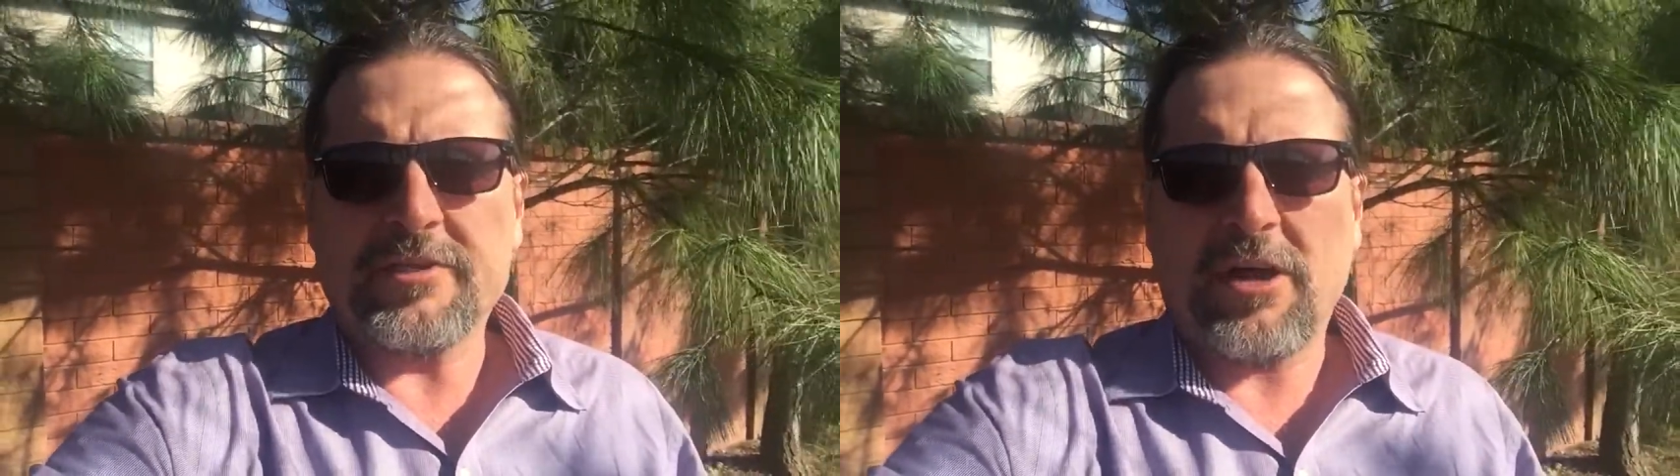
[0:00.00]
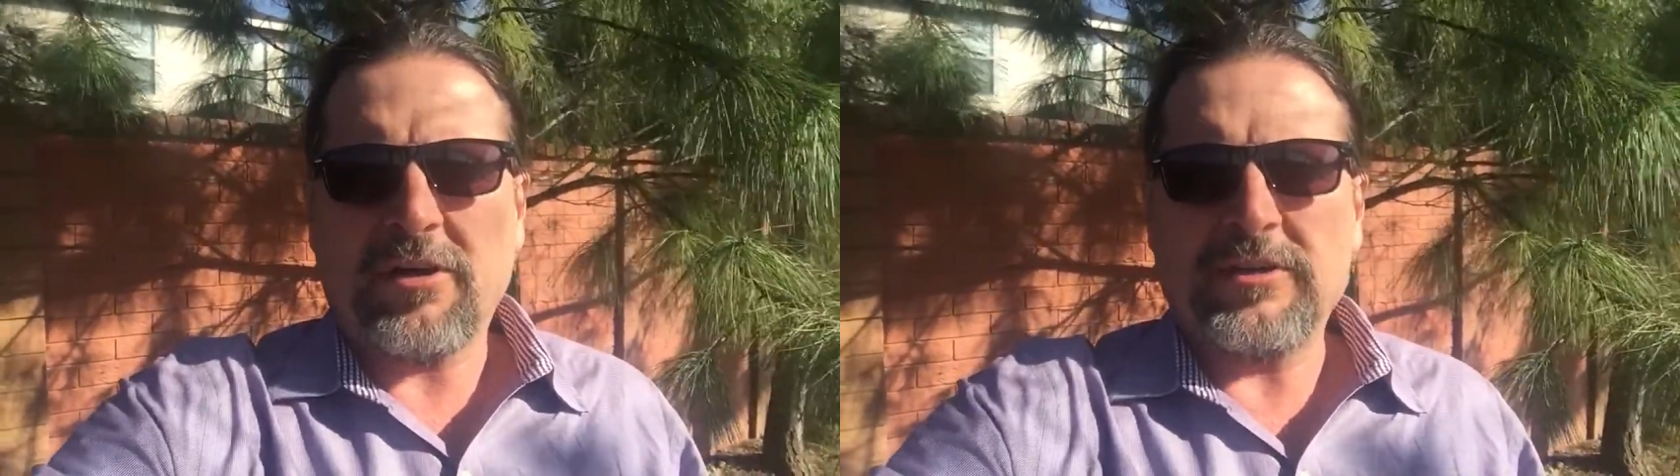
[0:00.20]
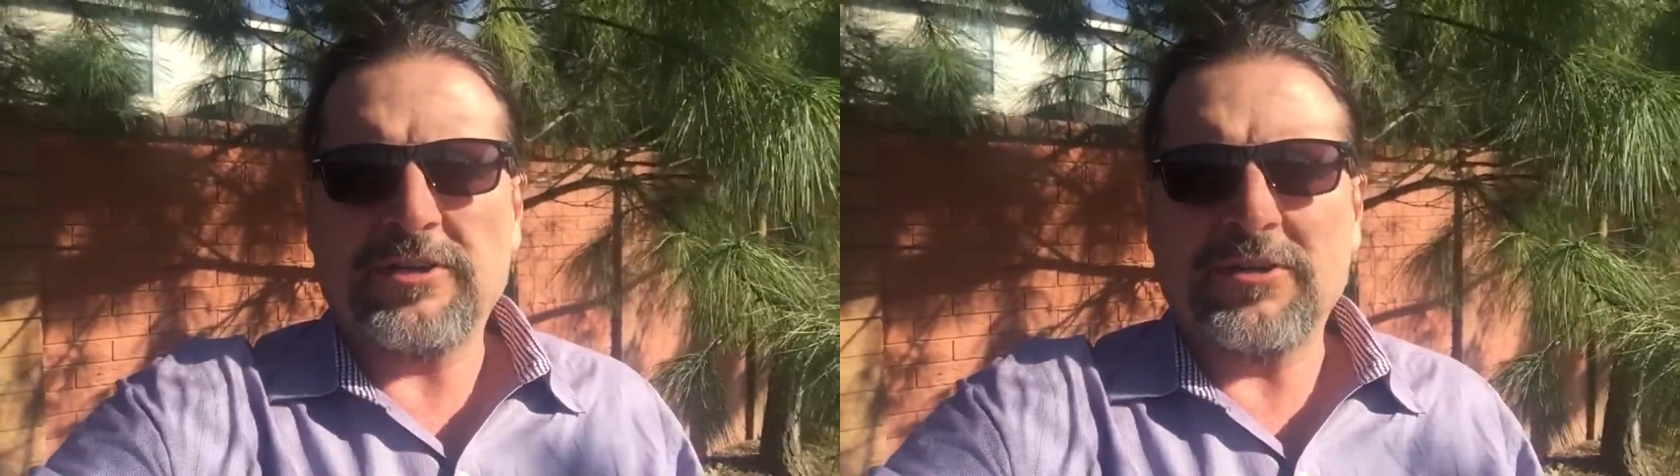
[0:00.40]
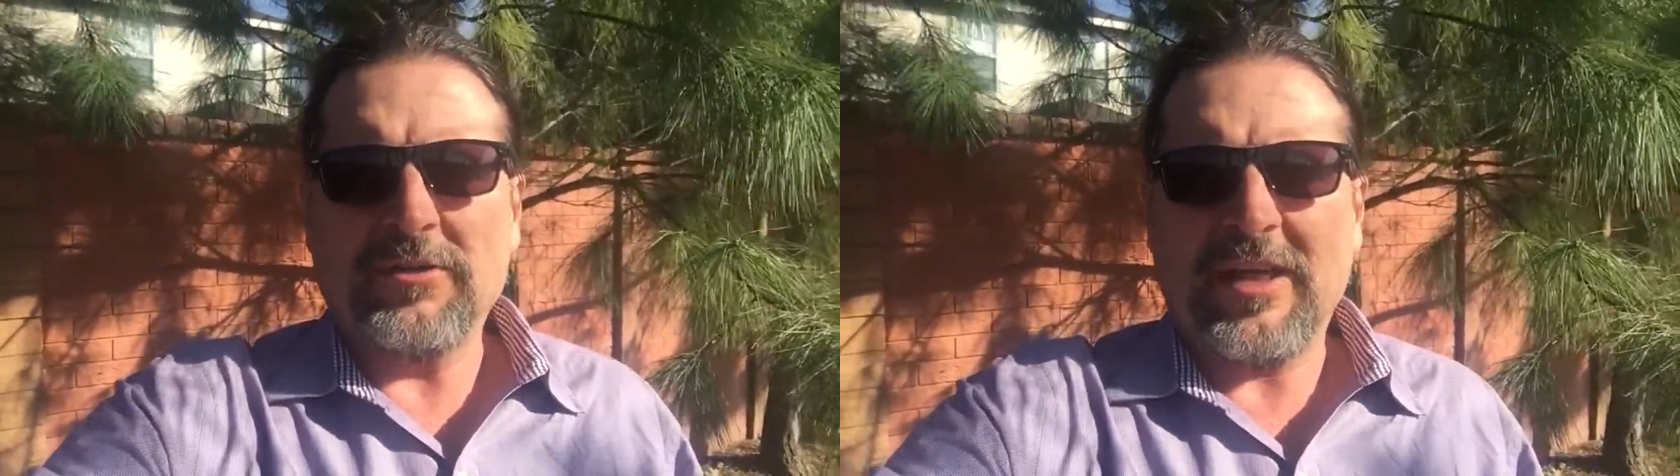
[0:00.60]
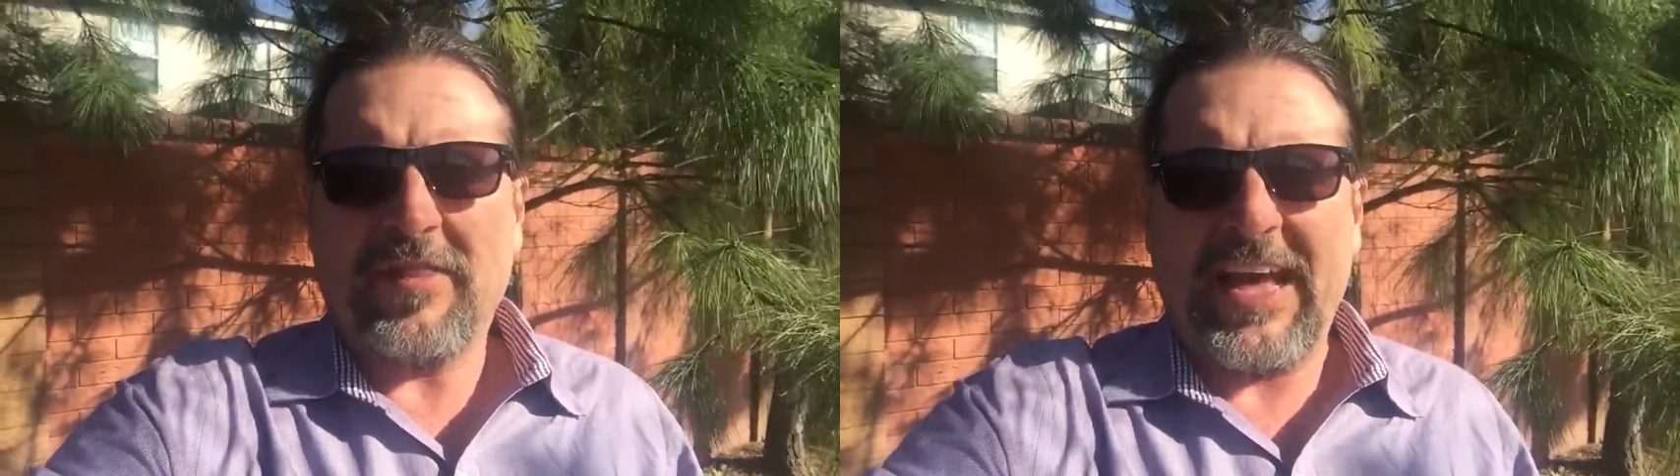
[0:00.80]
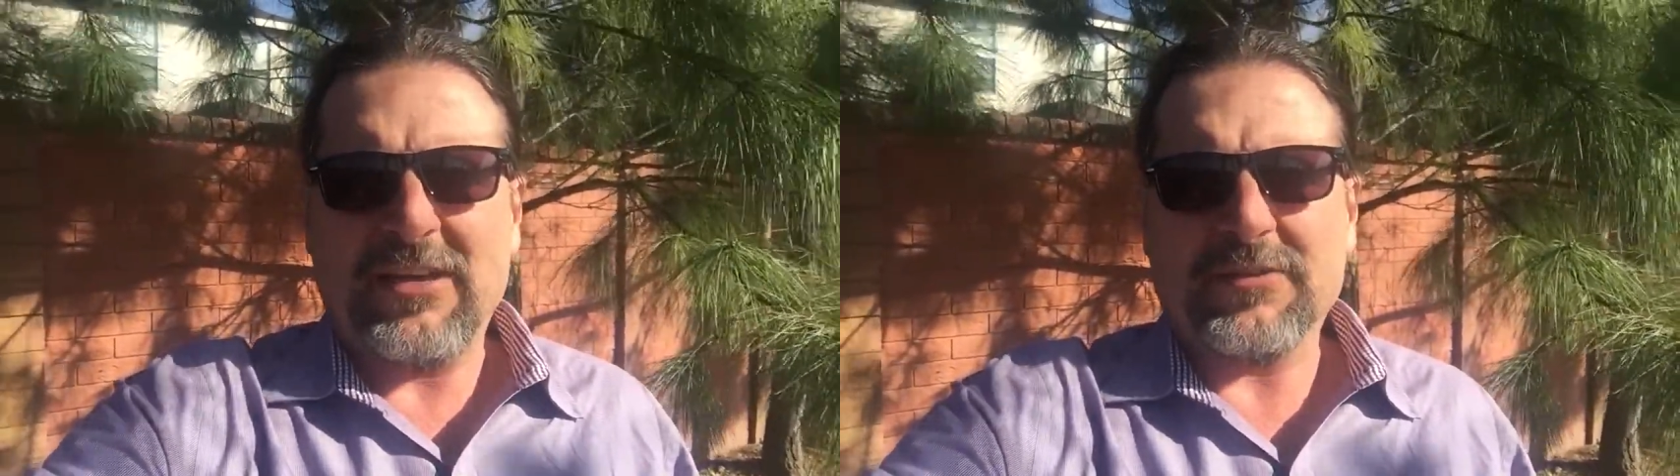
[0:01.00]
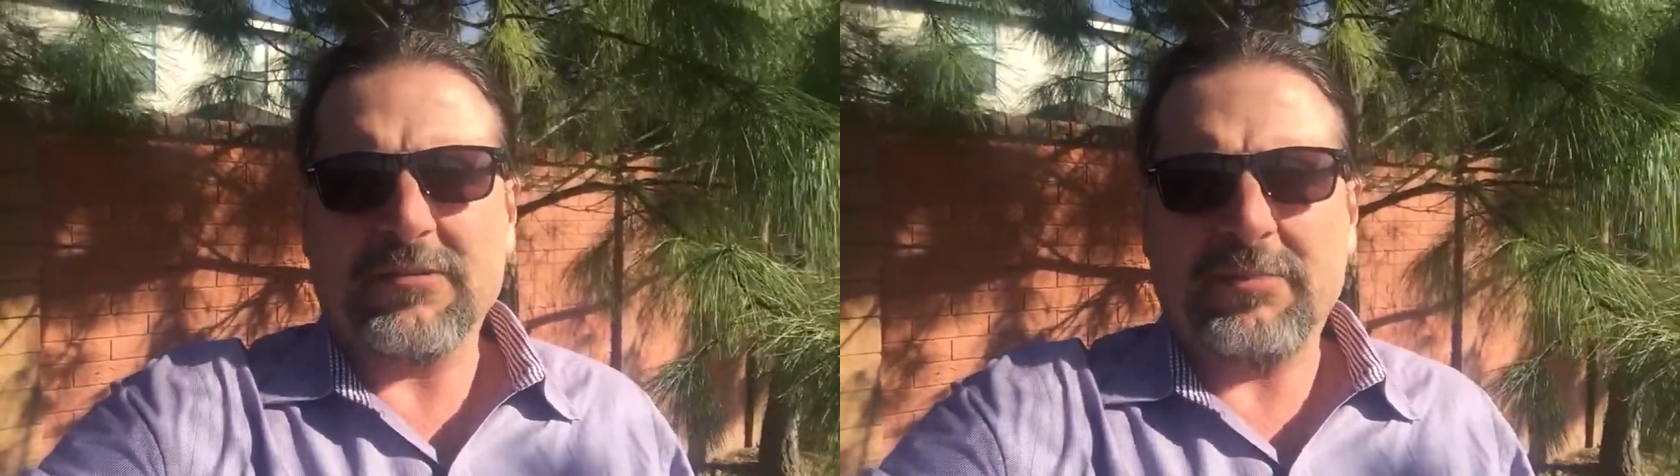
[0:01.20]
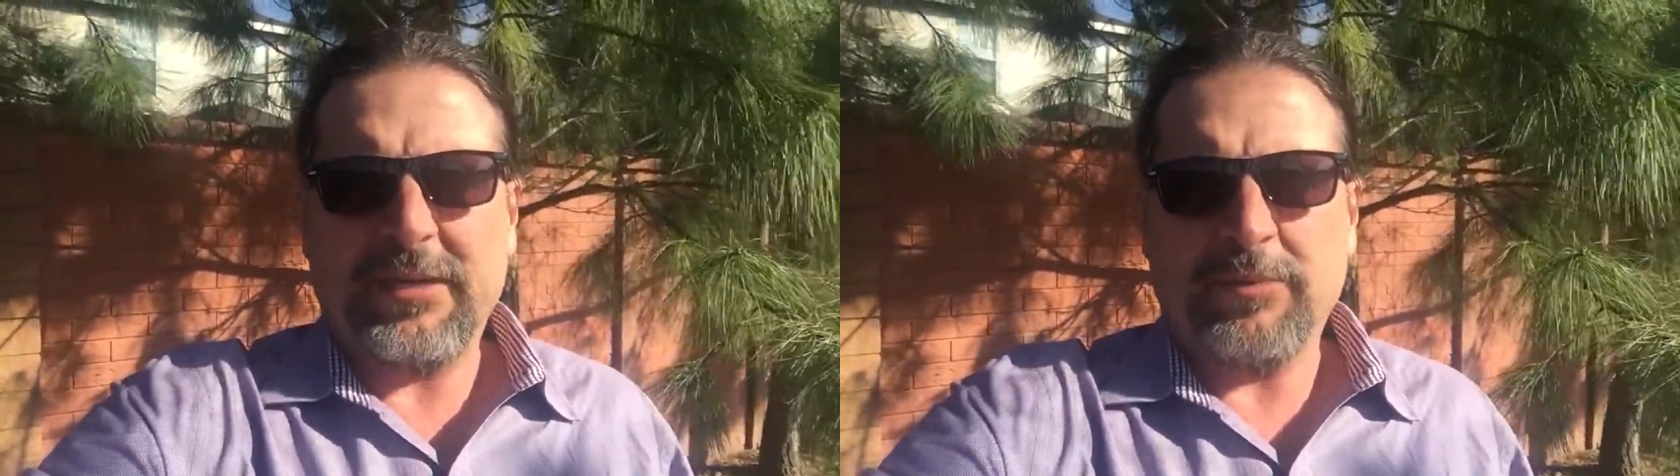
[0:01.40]
talking to
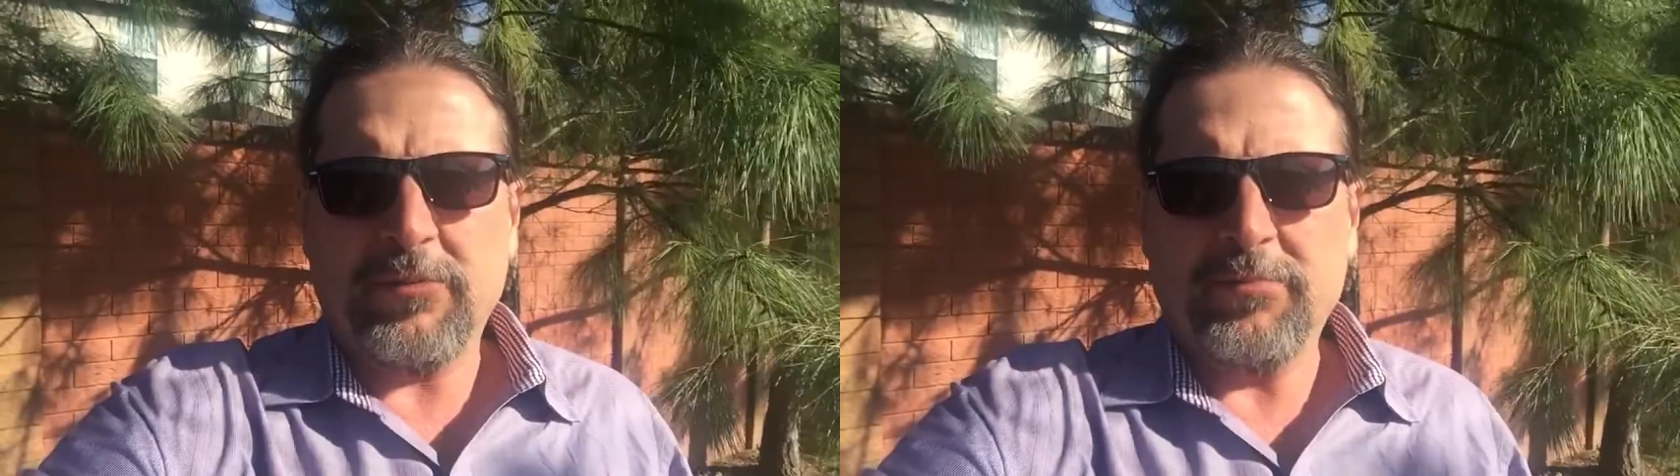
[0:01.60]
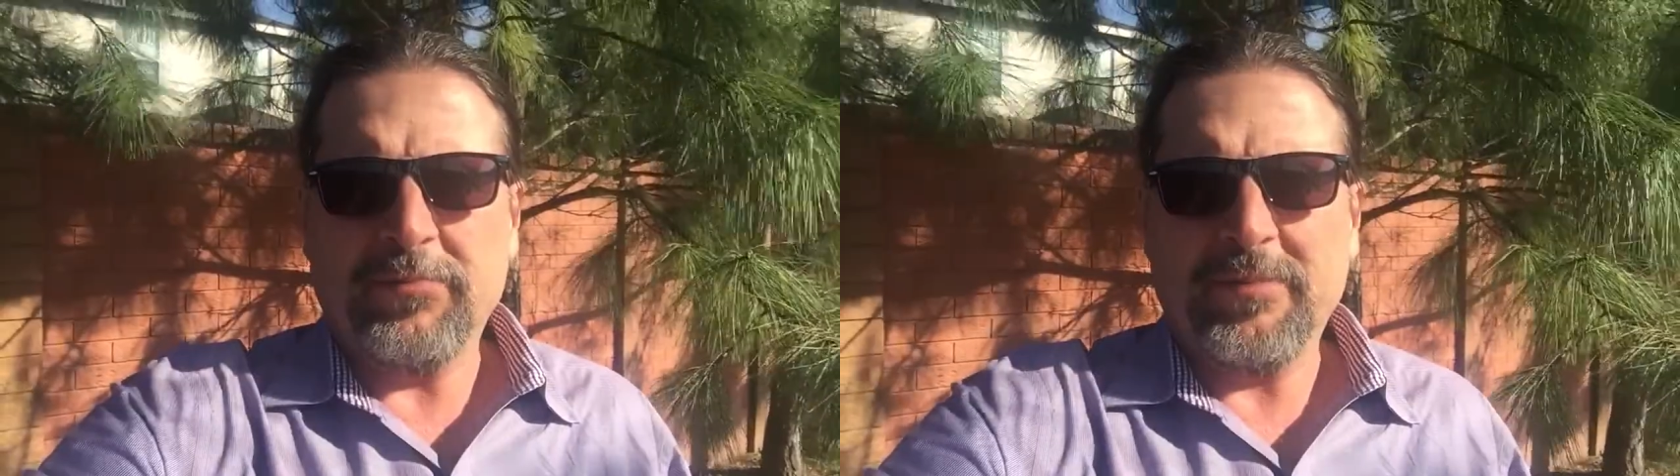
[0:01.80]
1,000 people.